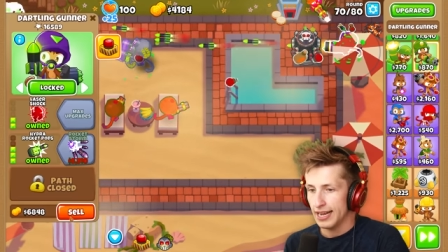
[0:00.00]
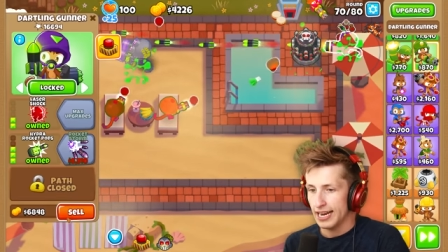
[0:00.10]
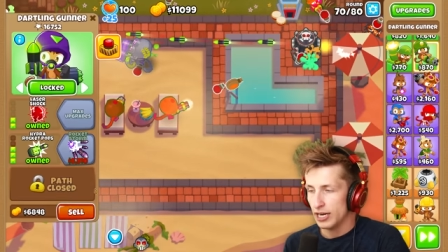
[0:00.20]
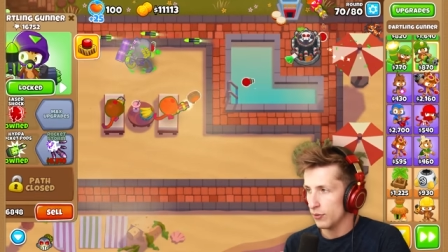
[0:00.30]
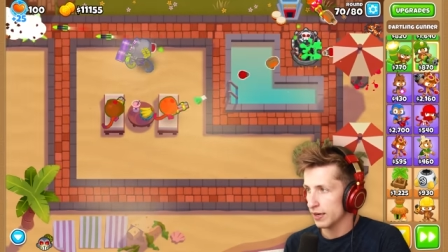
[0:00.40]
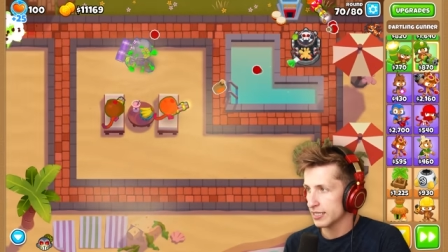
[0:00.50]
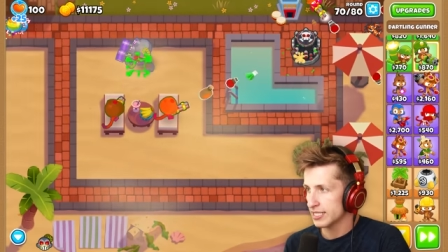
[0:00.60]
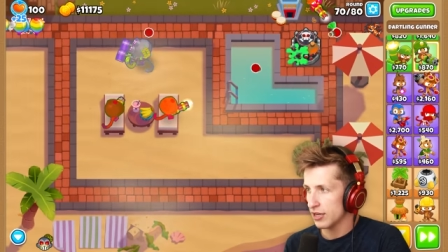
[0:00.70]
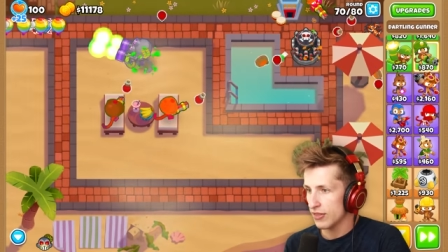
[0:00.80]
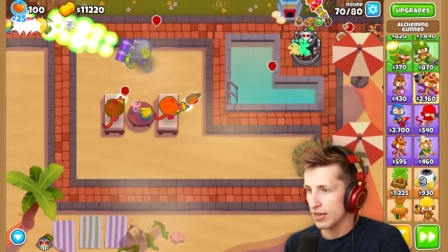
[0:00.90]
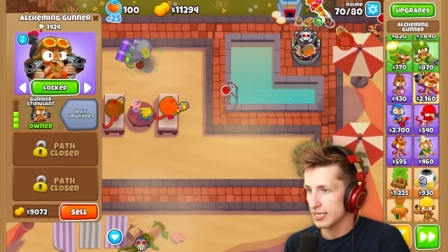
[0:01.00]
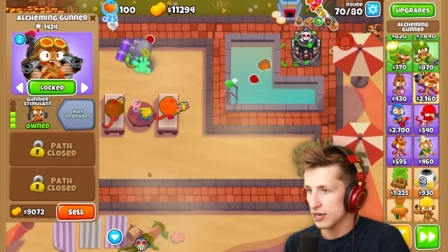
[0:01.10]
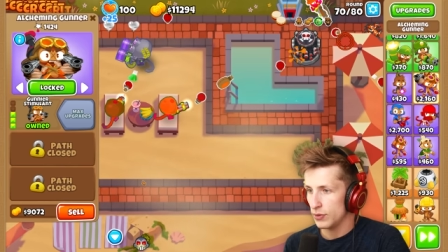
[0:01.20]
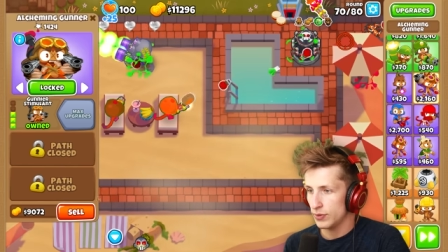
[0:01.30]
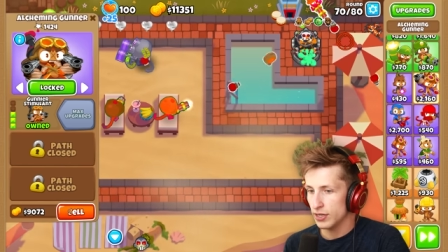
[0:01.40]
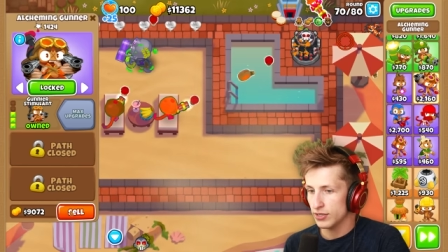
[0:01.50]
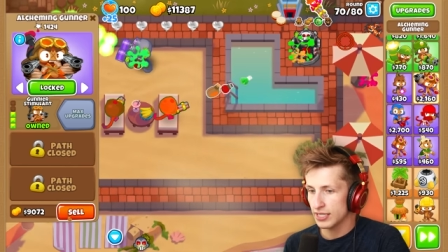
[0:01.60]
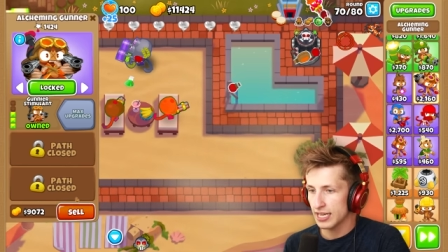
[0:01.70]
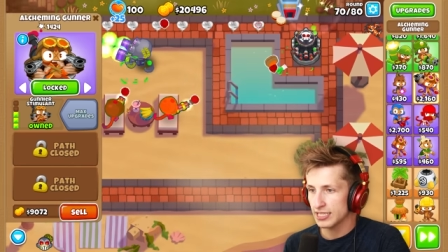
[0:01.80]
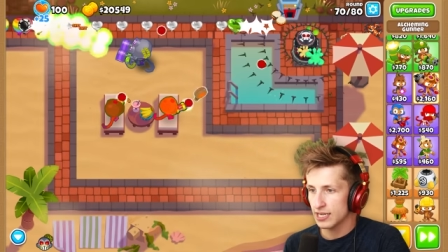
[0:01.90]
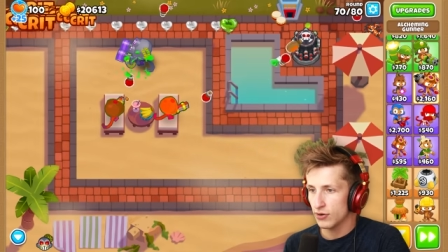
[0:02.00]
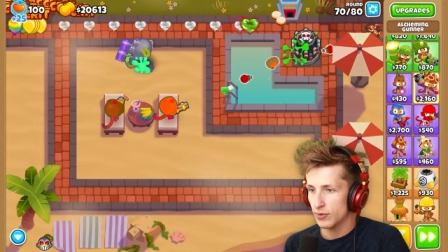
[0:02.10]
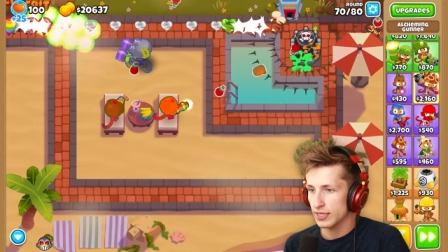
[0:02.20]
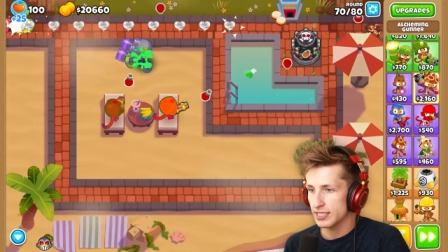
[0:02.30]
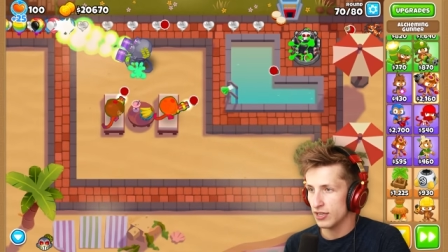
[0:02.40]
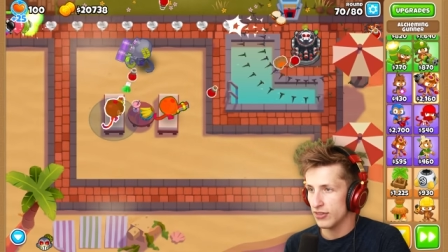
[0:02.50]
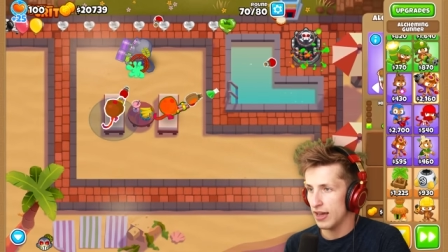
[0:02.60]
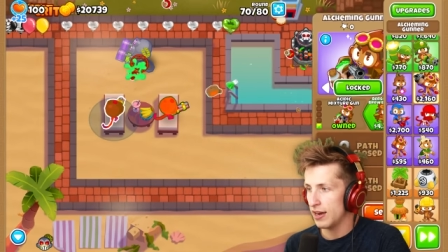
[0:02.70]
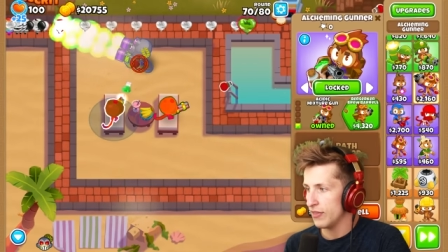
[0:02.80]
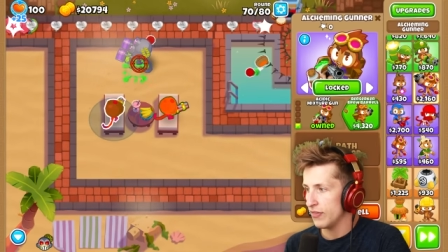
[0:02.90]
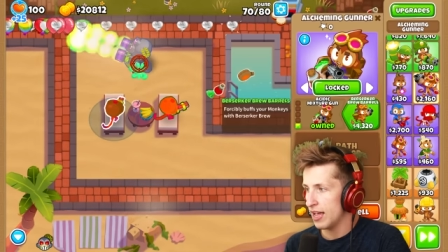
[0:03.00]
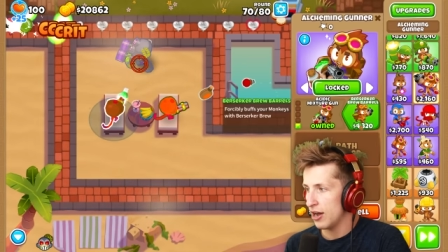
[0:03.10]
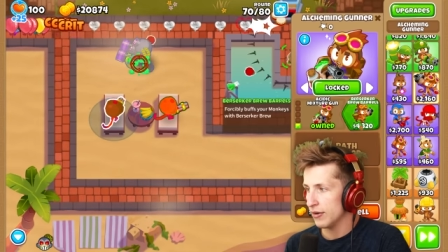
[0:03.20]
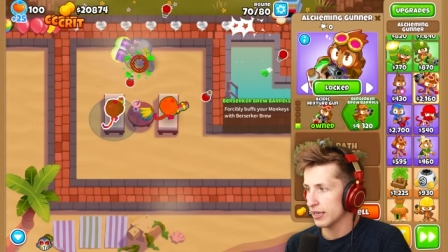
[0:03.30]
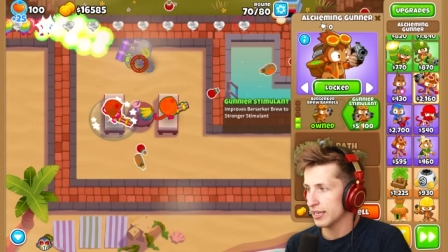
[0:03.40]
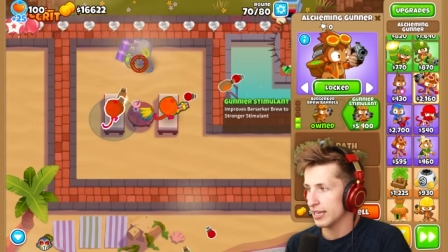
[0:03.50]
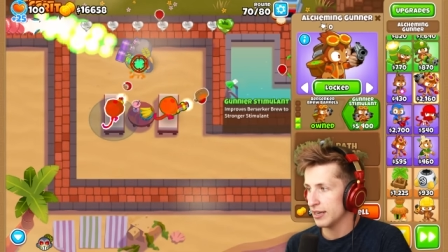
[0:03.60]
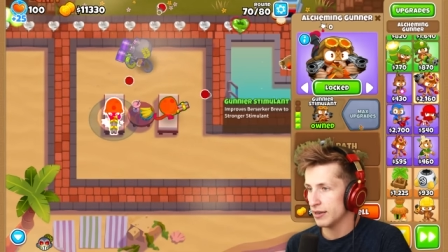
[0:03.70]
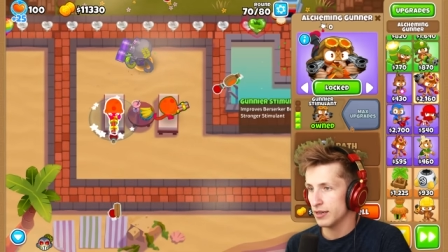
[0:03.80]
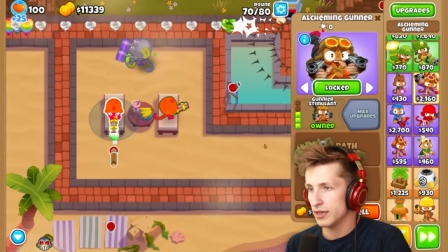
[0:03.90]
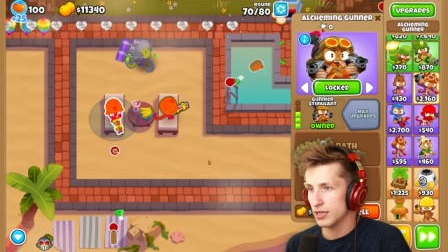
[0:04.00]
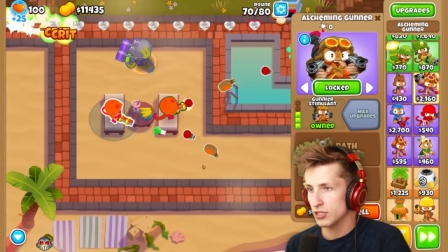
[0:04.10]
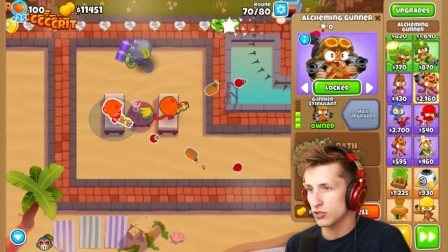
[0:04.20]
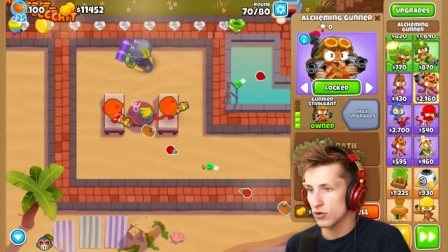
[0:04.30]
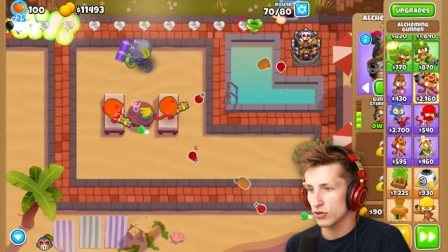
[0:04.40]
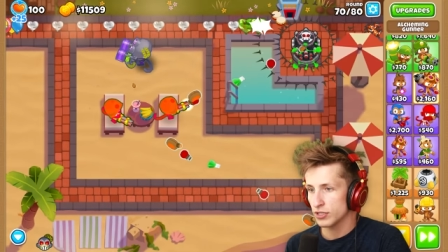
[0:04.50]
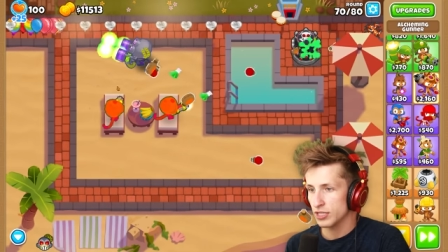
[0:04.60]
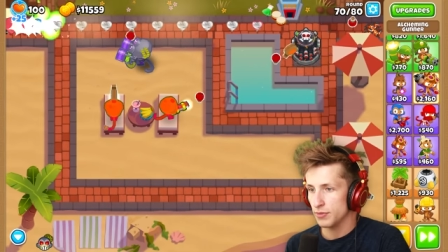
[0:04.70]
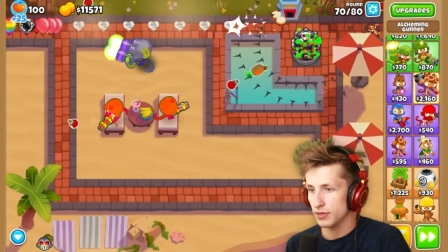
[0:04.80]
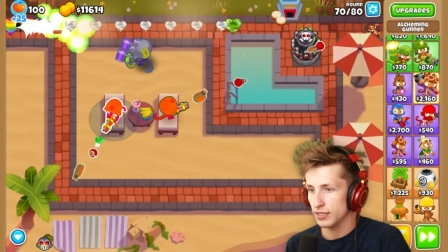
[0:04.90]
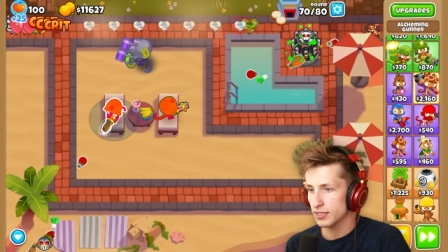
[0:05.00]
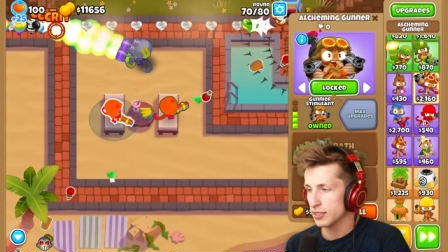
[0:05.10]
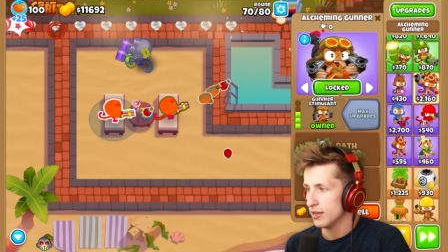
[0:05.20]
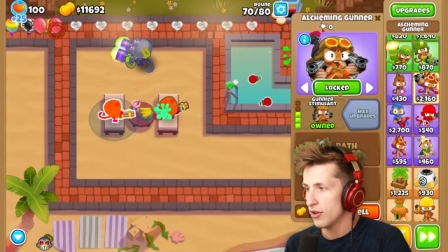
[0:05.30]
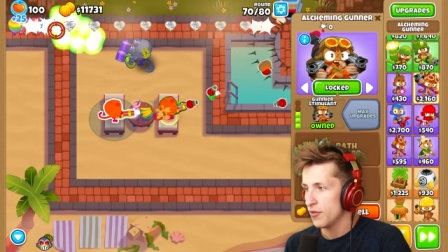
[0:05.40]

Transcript: Here, we can sell that tower. We don't need that tower. We can sell that. And now I can get a stronger stimulant.